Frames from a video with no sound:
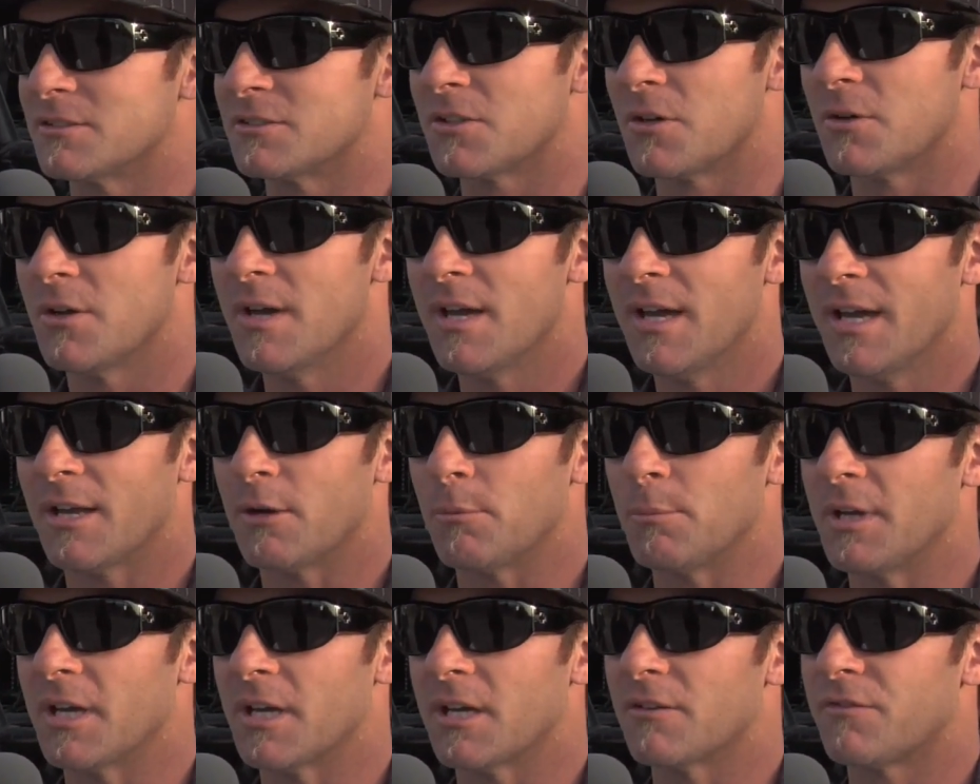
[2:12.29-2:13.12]
So
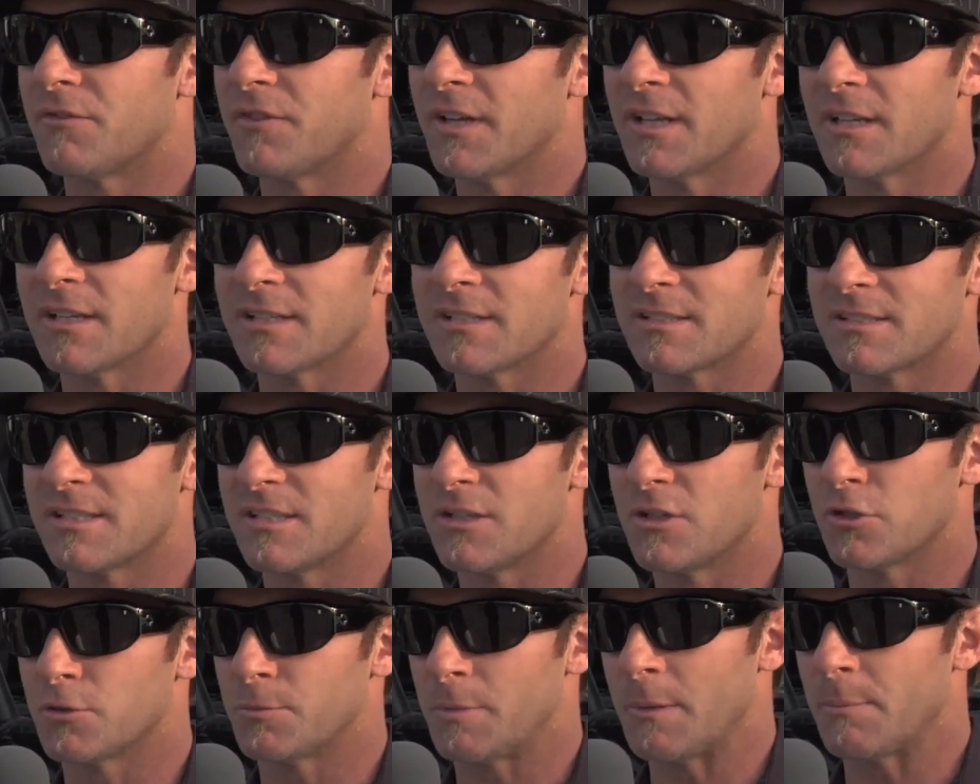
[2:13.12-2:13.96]
it'll be a good feeling to see
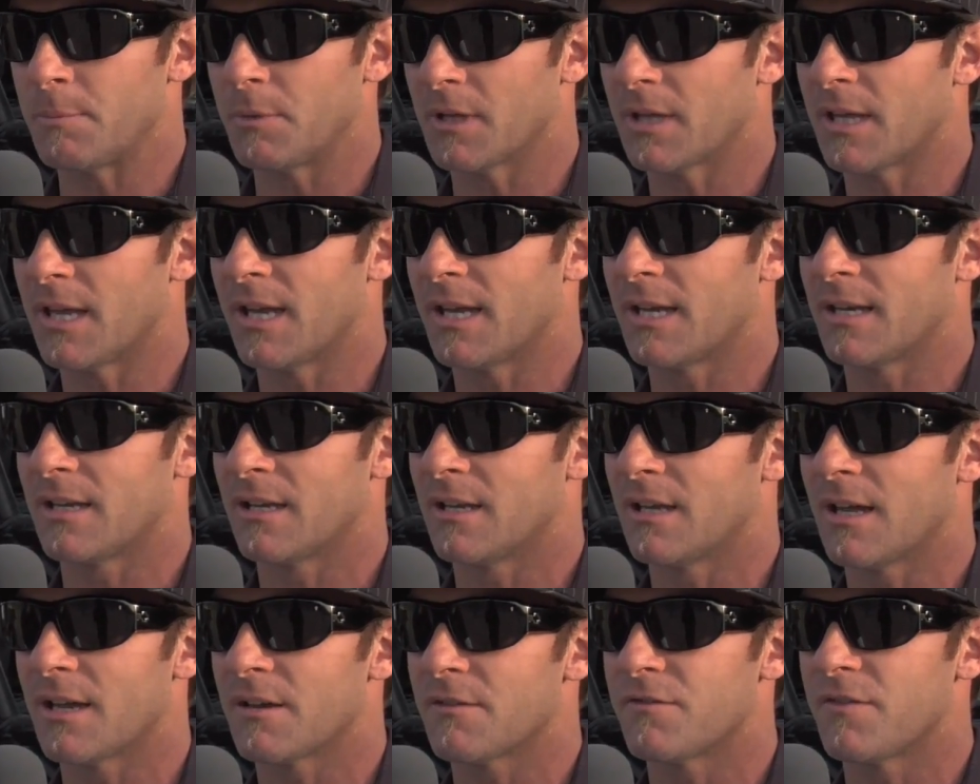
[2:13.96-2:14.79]
those people again and
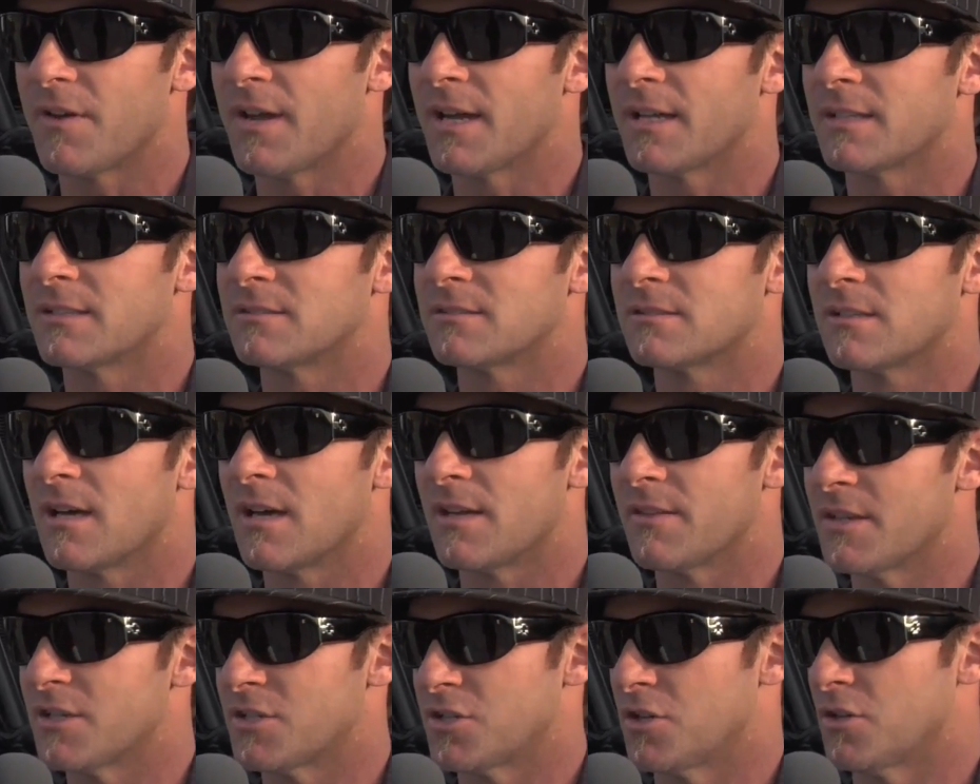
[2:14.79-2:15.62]
a lot of fans
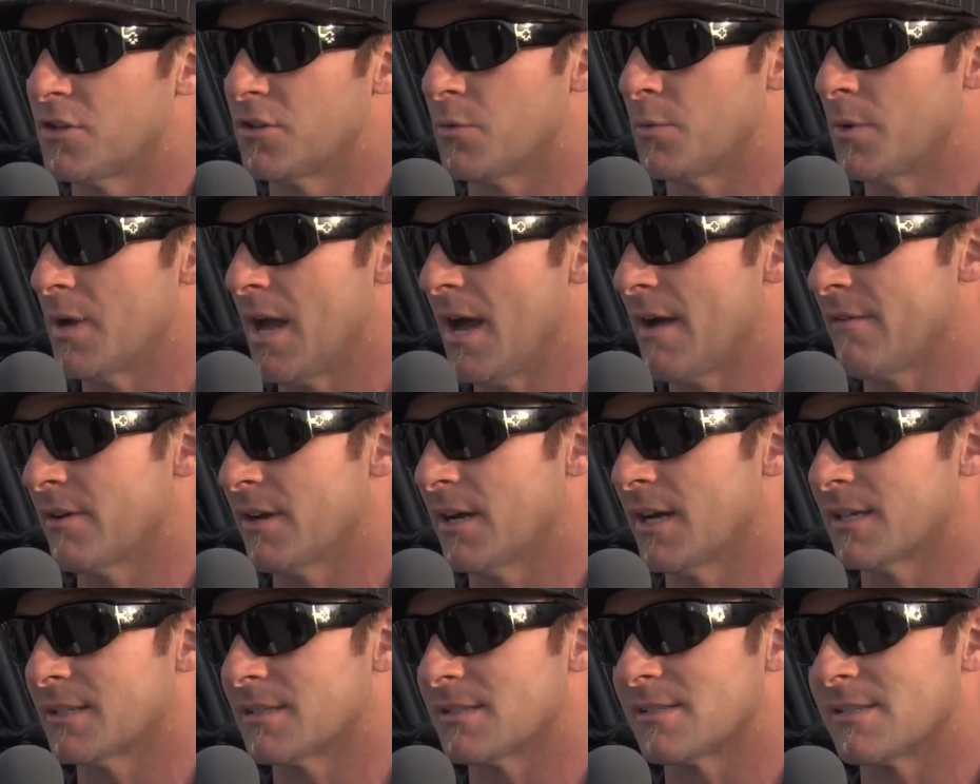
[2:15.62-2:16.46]
uh, this year that we haven't
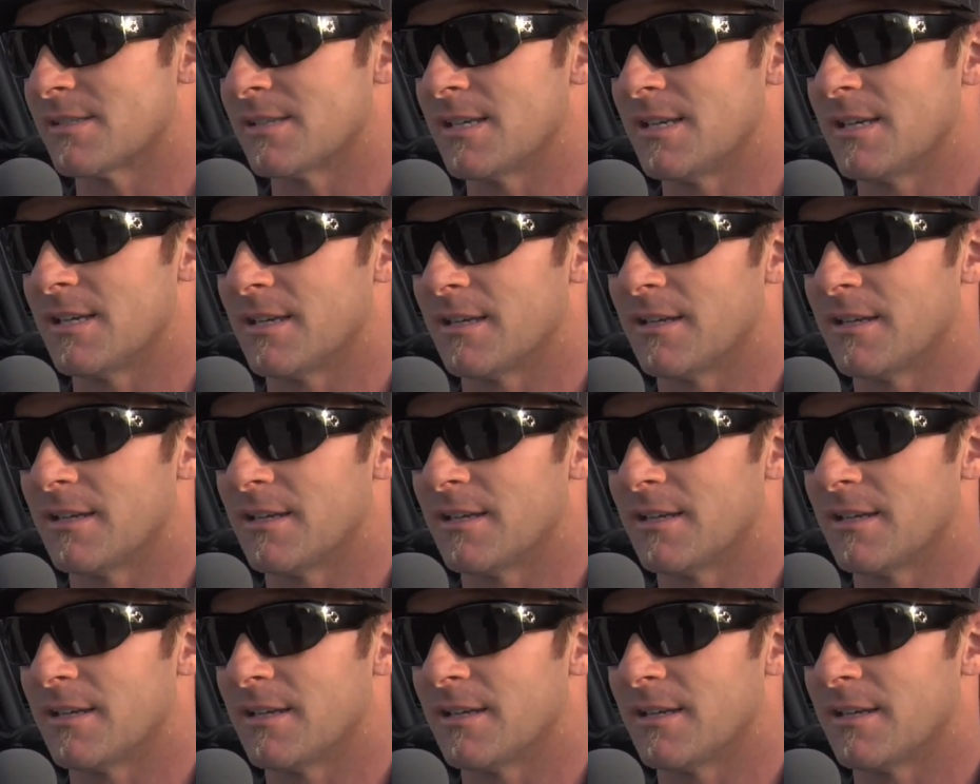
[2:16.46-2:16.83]
got to see.